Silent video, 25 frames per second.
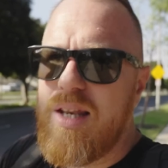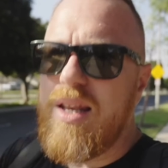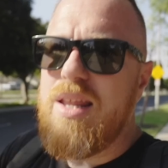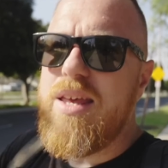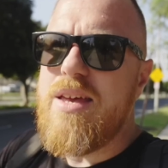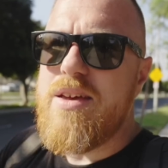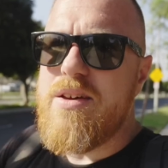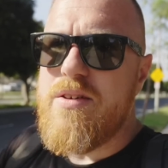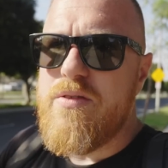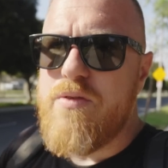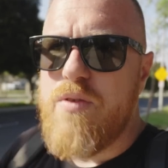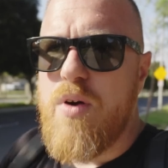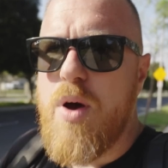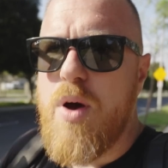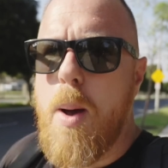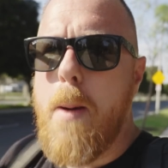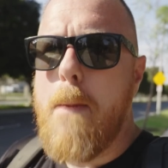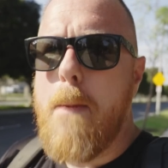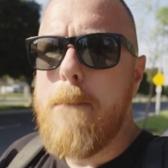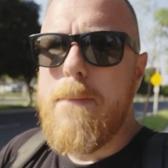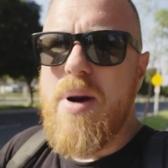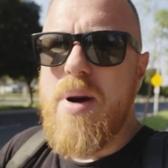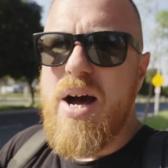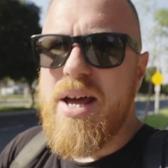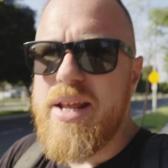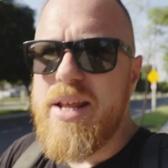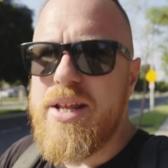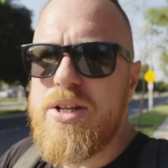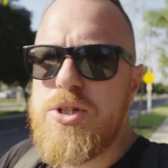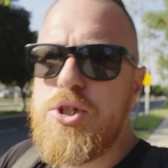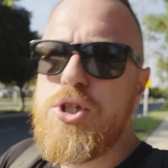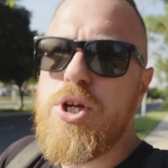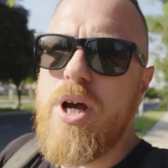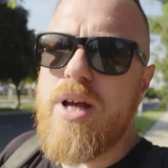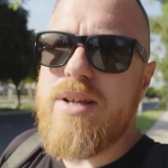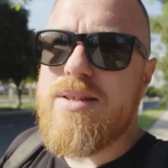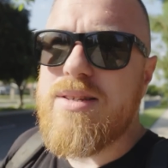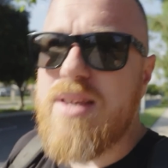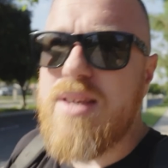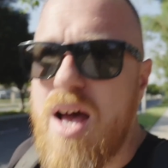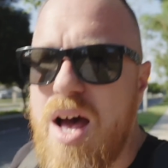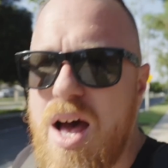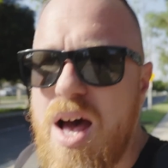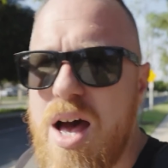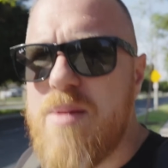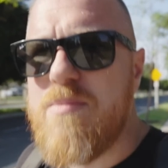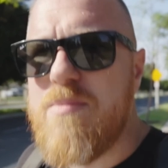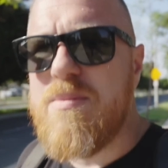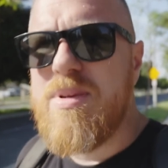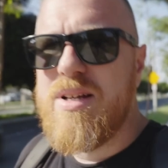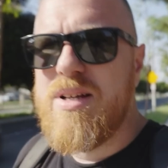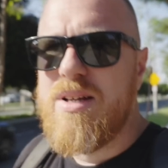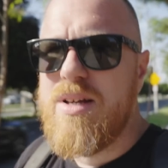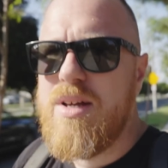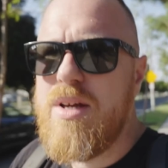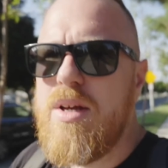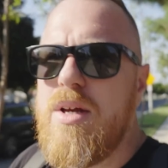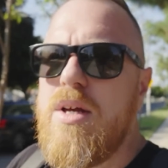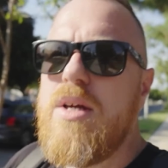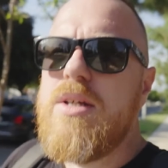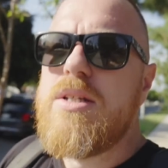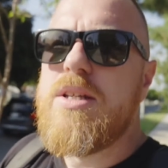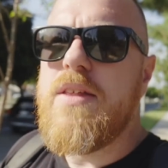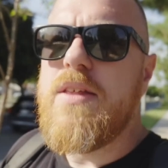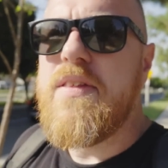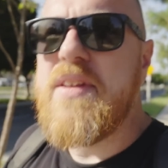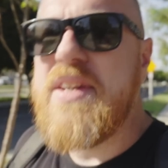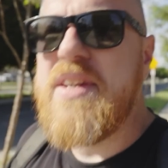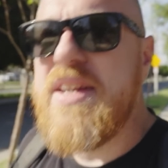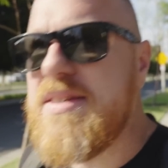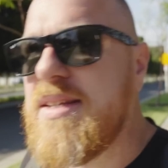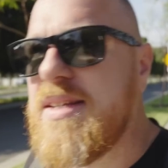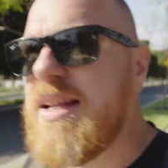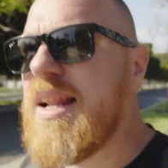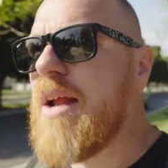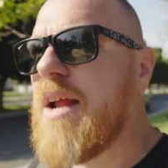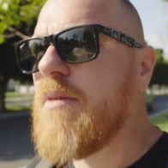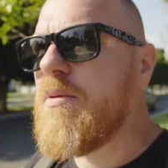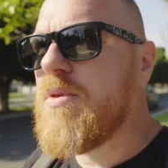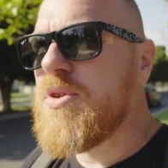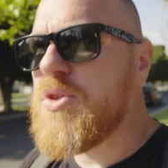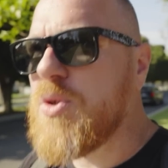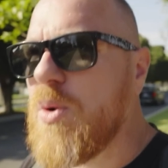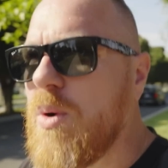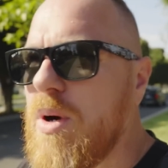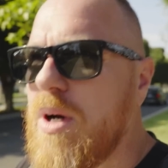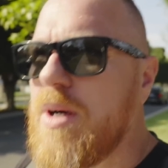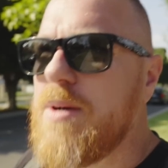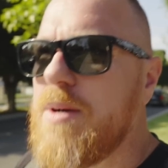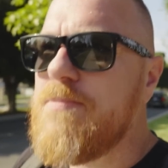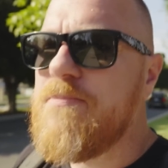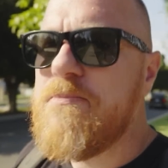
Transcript: live butted just up to the Disneyland Resort.